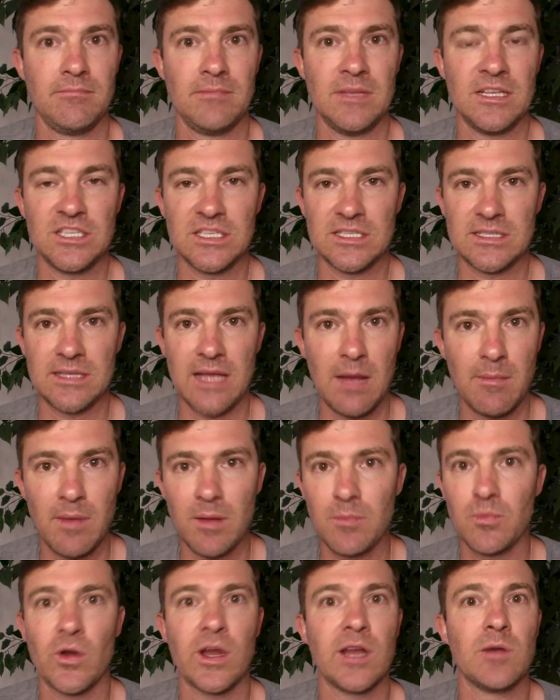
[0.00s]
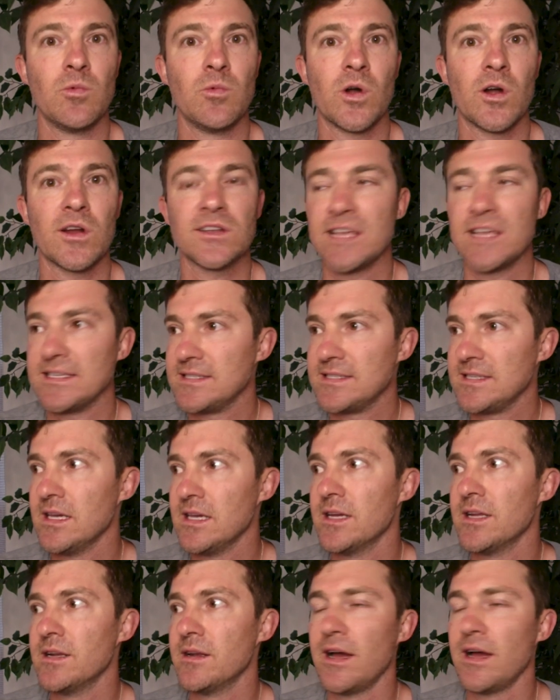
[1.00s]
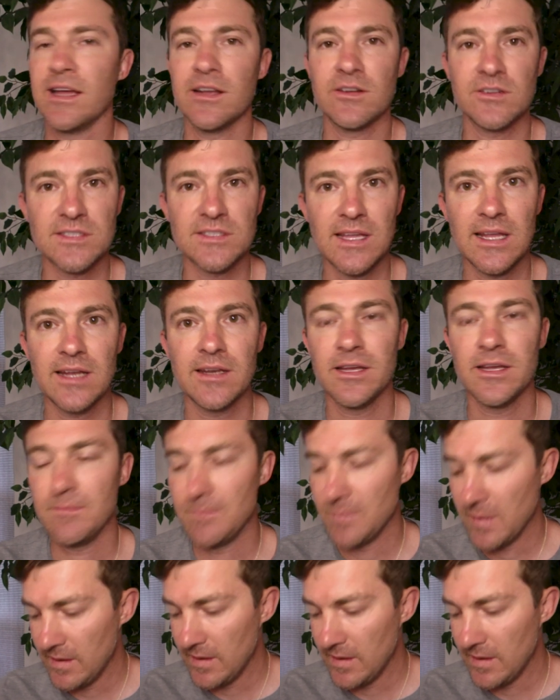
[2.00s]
It's just how my brain works. I see it, I understand it.